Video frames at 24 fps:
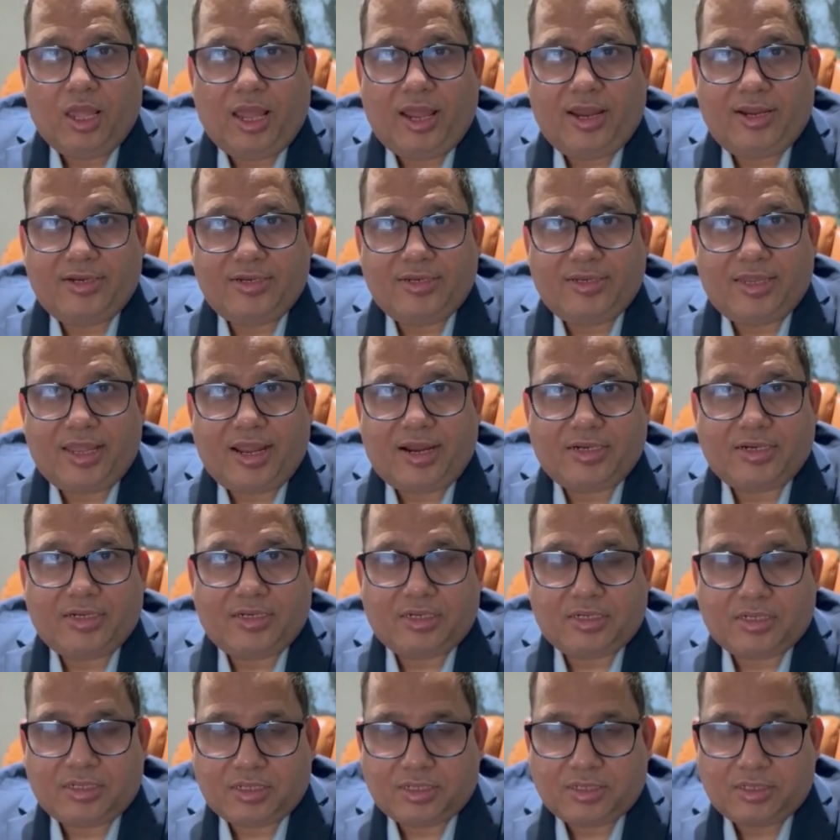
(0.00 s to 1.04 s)
and that
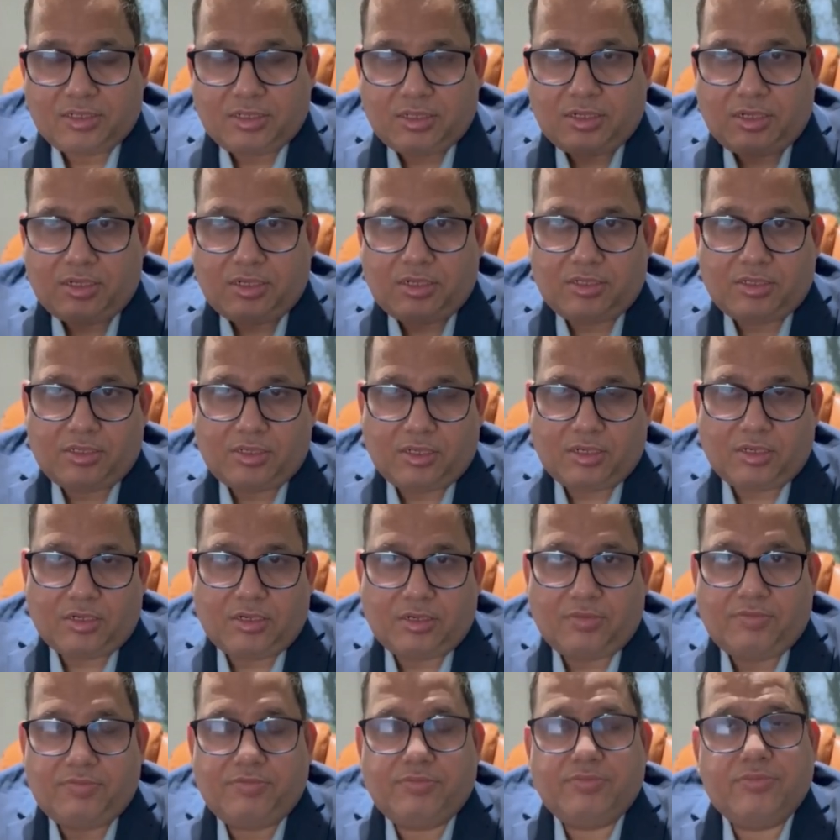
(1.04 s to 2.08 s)

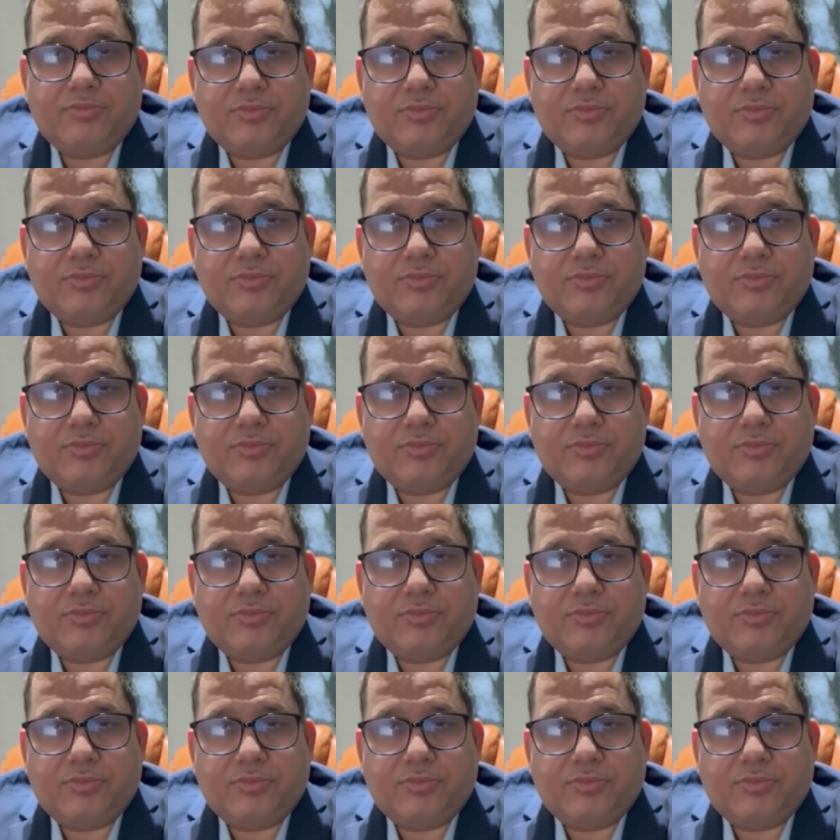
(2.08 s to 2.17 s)
the